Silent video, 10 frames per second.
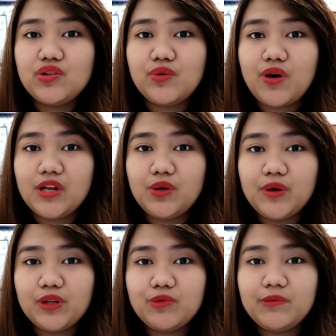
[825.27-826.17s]
Though I know
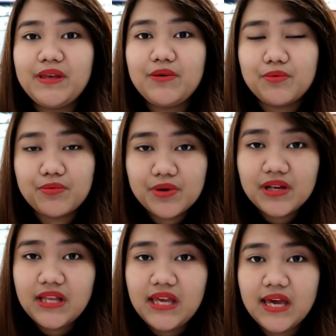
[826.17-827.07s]
it will be
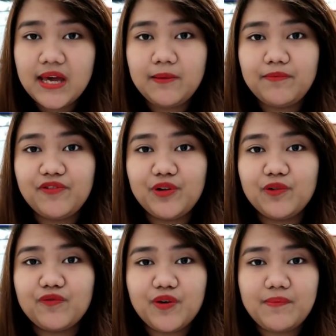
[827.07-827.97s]
really
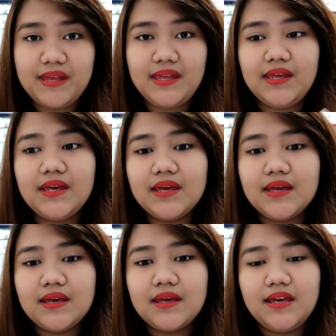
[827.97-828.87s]
helpful for me
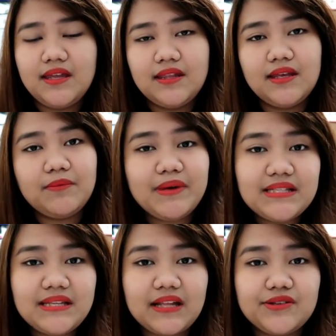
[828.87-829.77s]
and in
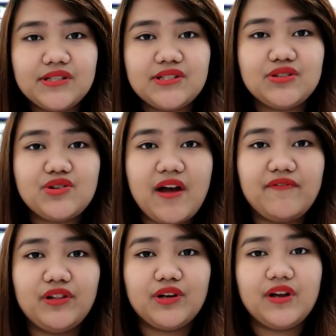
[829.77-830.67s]
my status as a
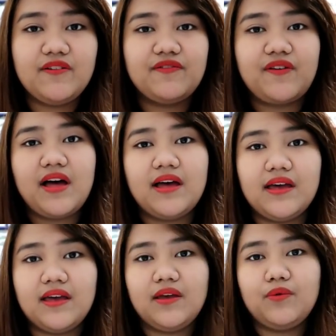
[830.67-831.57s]
traveler if
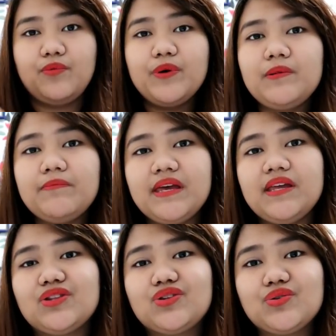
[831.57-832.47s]
I will
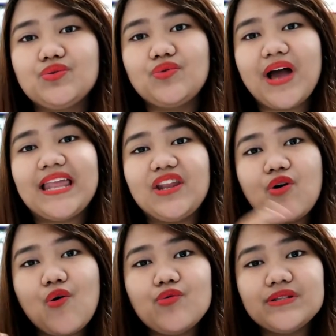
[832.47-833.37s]
be to an
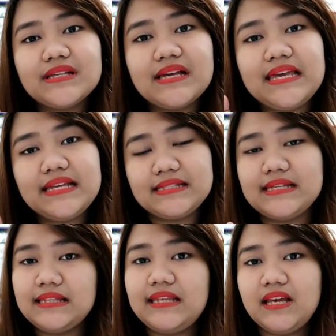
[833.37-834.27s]

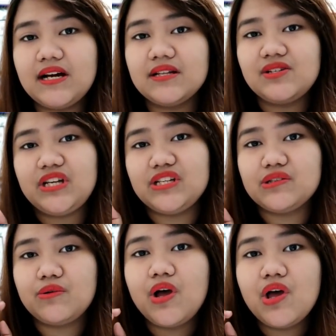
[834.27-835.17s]
OECD country.
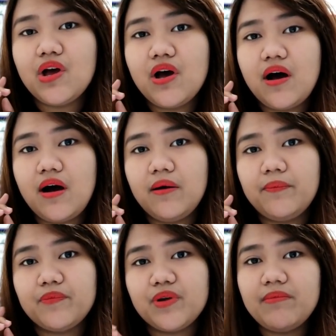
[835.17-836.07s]
So
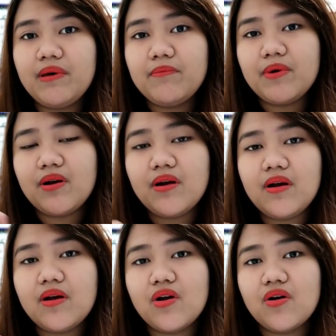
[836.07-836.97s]
remember,